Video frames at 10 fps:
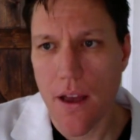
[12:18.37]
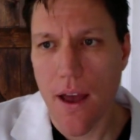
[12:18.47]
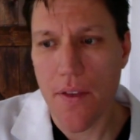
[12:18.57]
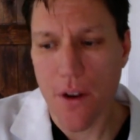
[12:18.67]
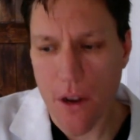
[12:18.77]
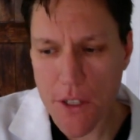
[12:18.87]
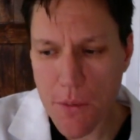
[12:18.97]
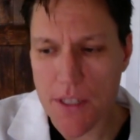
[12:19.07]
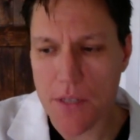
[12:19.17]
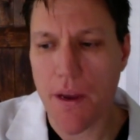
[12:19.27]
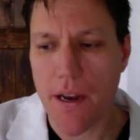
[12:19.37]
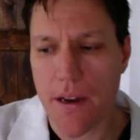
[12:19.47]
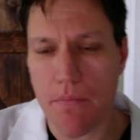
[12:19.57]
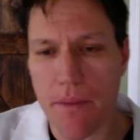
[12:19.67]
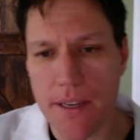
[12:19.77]
and then also participating
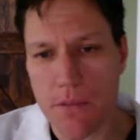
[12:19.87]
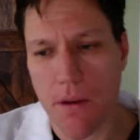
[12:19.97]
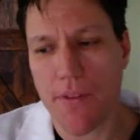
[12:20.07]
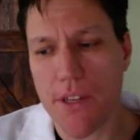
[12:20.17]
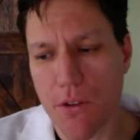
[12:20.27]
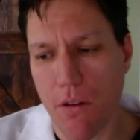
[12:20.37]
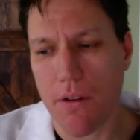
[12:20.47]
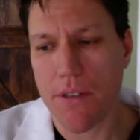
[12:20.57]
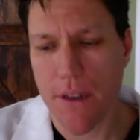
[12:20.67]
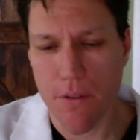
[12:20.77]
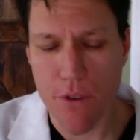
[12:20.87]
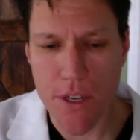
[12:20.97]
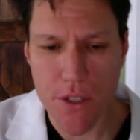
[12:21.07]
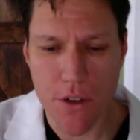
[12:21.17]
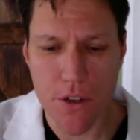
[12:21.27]
in mixed methods qualitative
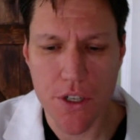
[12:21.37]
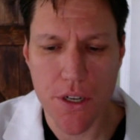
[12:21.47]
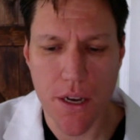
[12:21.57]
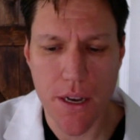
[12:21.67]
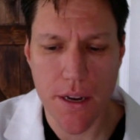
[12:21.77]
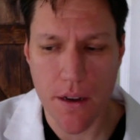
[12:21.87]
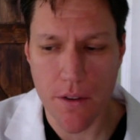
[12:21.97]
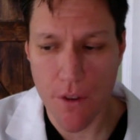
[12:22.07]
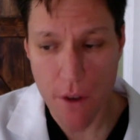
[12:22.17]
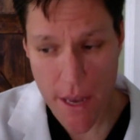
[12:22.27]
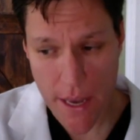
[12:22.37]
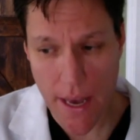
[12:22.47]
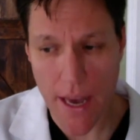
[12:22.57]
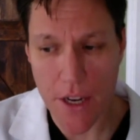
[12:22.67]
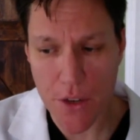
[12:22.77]
research in a very
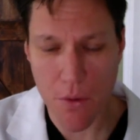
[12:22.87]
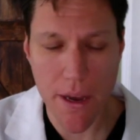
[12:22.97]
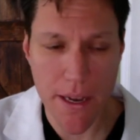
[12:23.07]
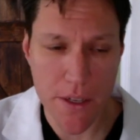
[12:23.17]
engaged way.